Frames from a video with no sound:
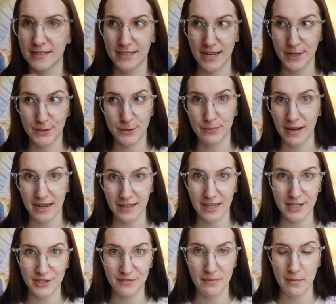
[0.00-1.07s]

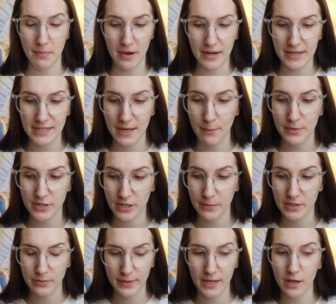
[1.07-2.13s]
dysregulation of my body temperature
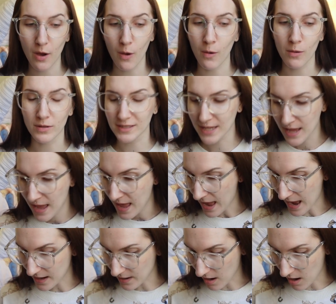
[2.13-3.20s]
between cold
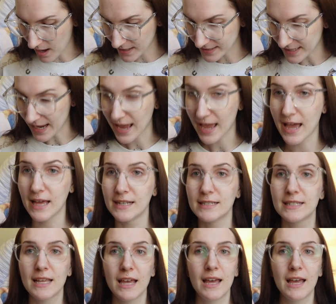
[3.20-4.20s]
and hot, and